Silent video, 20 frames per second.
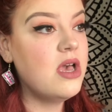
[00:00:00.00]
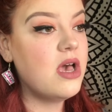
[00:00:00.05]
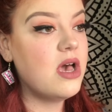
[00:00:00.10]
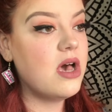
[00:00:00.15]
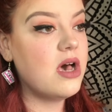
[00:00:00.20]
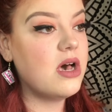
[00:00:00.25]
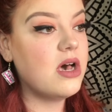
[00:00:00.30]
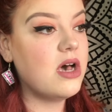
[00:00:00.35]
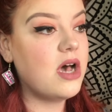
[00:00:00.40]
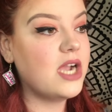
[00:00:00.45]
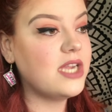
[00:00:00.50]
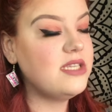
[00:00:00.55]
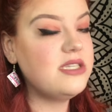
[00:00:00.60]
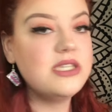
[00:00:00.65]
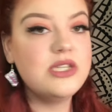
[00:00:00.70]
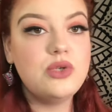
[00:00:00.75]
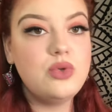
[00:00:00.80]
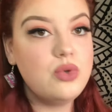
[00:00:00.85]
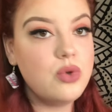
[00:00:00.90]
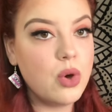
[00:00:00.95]
I
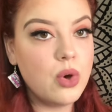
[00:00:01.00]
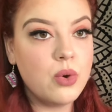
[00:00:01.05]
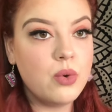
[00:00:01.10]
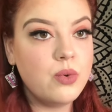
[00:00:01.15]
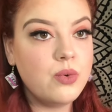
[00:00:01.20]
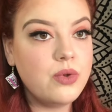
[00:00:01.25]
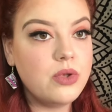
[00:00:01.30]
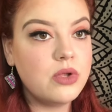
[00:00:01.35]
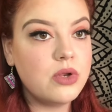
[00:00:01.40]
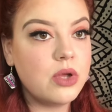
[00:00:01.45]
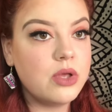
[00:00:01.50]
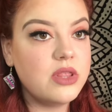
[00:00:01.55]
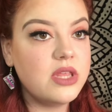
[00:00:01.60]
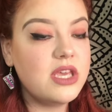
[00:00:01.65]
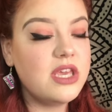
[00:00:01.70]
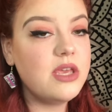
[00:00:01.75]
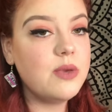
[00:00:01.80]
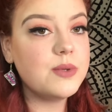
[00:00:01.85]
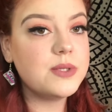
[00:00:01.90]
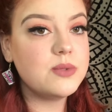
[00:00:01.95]
didn't know, you know, that
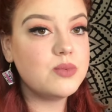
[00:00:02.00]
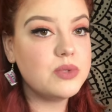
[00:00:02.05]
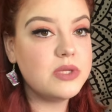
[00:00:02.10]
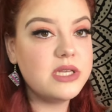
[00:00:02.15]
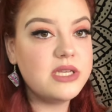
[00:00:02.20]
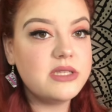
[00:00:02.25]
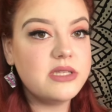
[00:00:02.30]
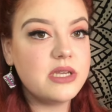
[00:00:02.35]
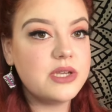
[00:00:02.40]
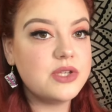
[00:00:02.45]
he was releasing a